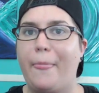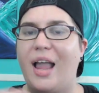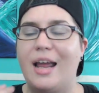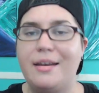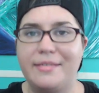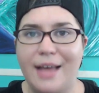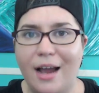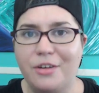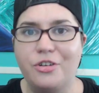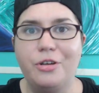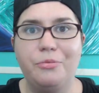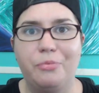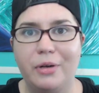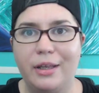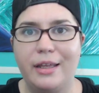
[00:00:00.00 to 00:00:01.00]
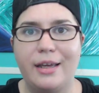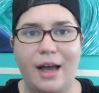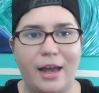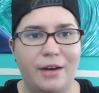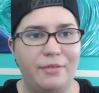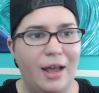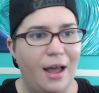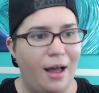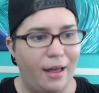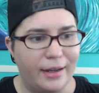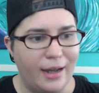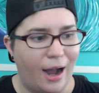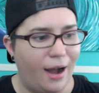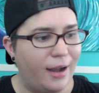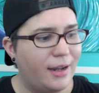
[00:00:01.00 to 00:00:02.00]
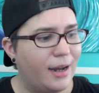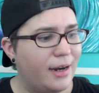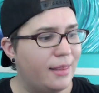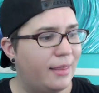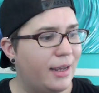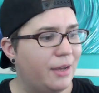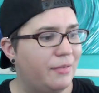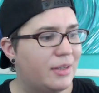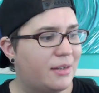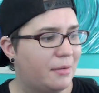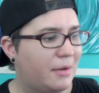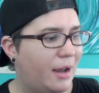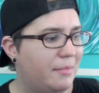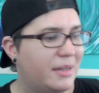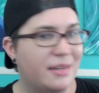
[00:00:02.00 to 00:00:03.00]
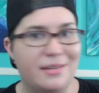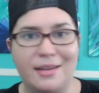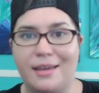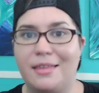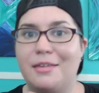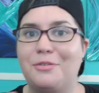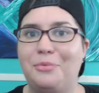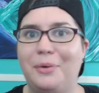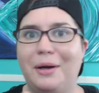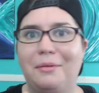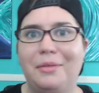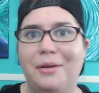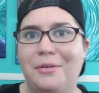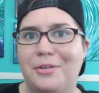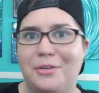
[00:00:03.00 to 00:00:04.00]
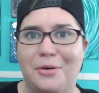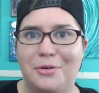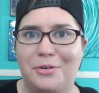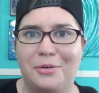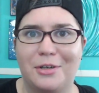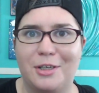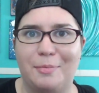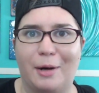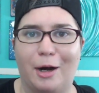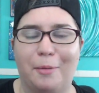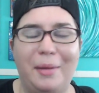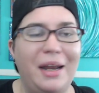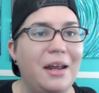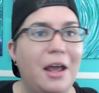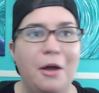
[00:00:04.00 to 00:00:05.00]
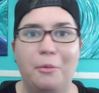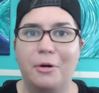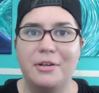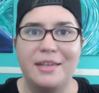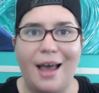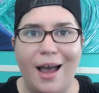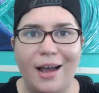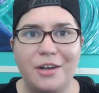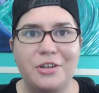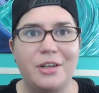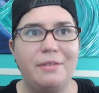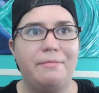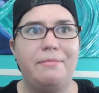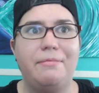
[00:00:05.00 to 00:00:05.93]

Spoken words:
It's actually really kind of, like, I kind of think of it sometimes as like this weird little social experiment where it's actually